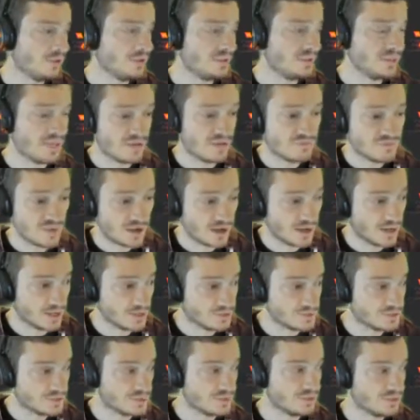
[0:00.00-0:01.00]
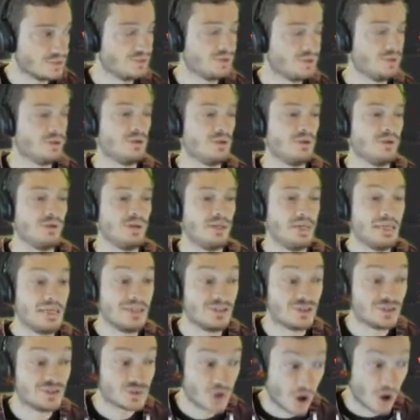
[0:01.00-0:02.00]
the FIs,
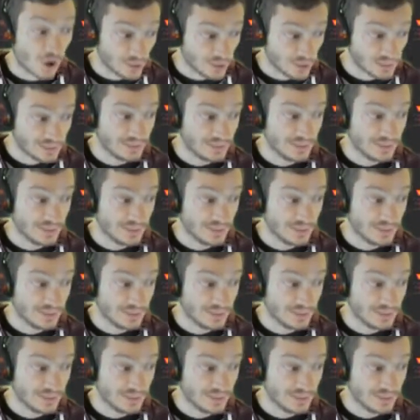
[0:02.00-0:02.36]
installing